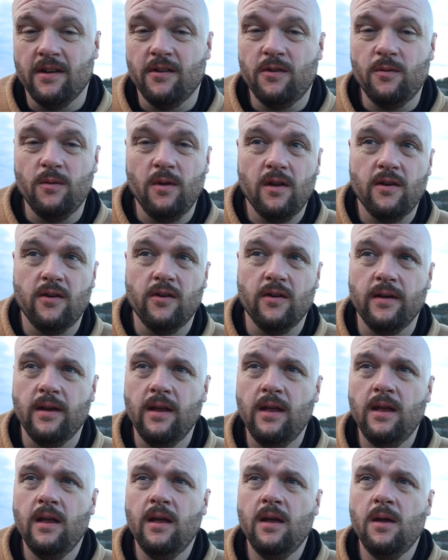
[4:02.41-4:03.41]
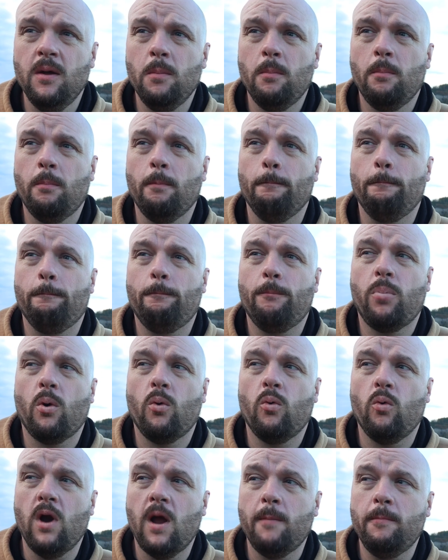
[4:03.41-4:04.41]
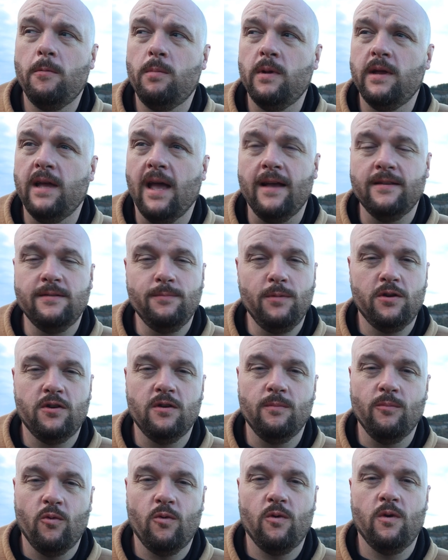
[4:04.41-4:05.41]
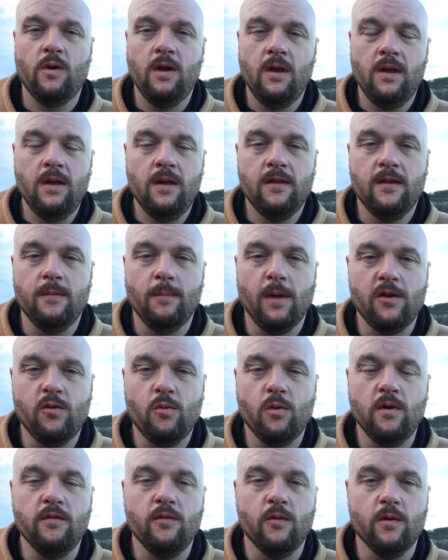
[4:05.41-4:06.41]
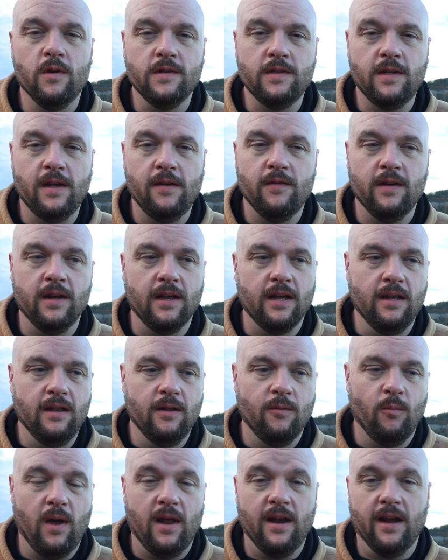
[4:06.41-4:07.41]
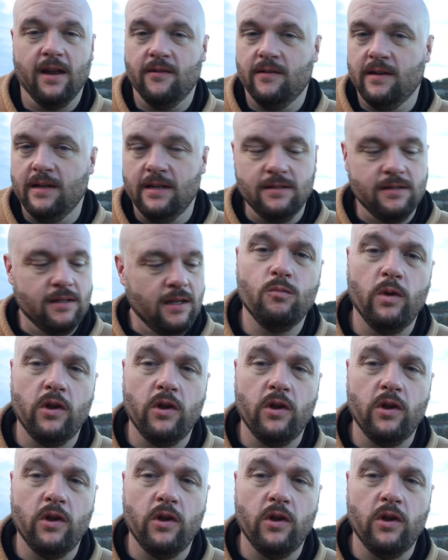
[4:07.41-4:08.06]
to 200 probably as much or more than my 24 to 70 wide angle lens.